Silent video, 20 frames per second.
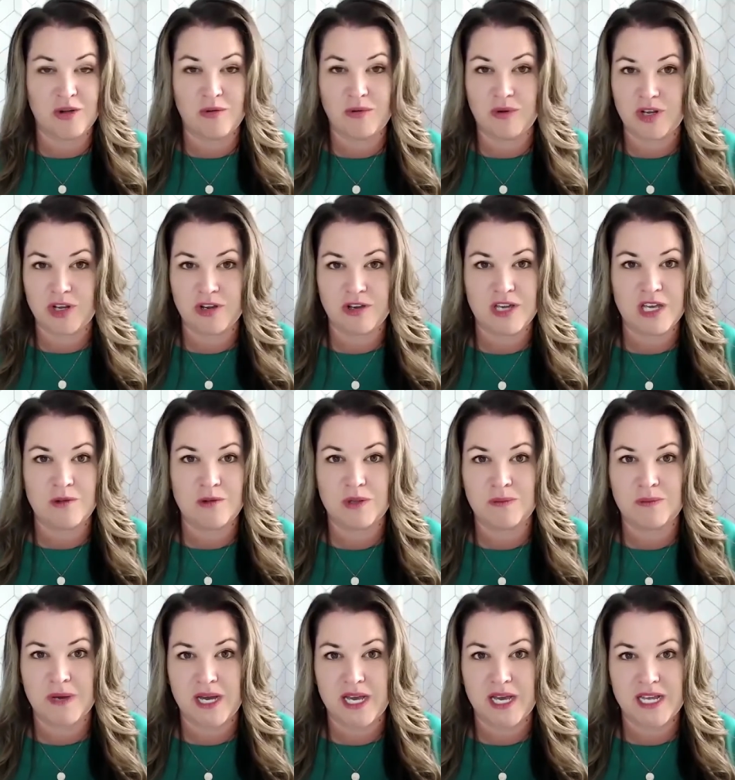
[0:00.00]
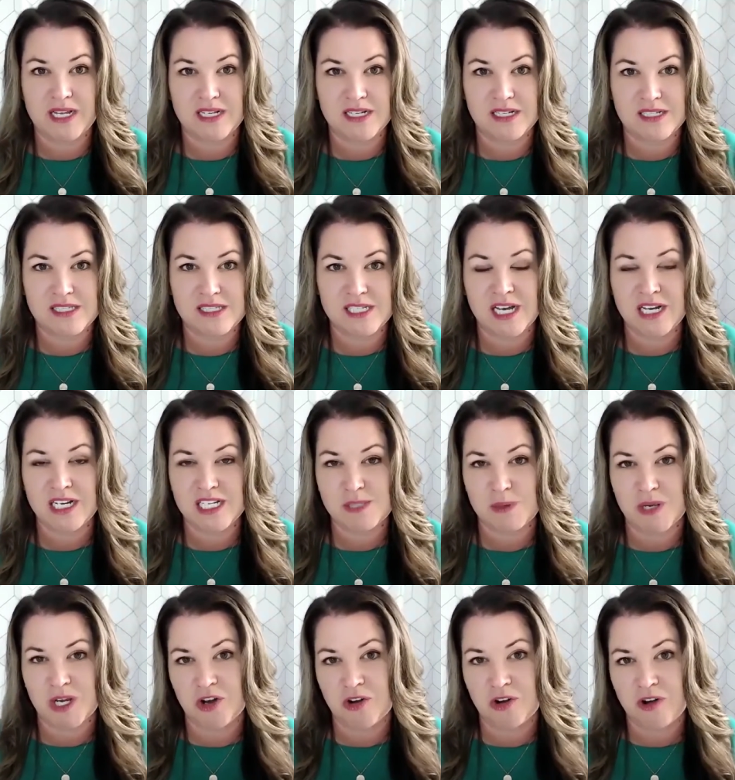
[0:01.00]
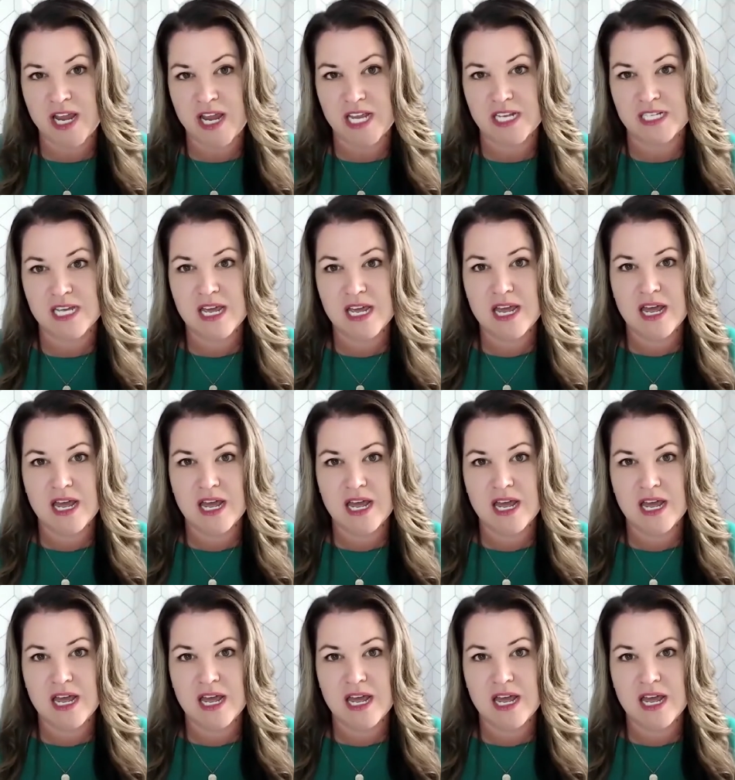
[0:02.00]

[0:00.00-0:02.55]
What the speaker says: Cooking with my son has been great,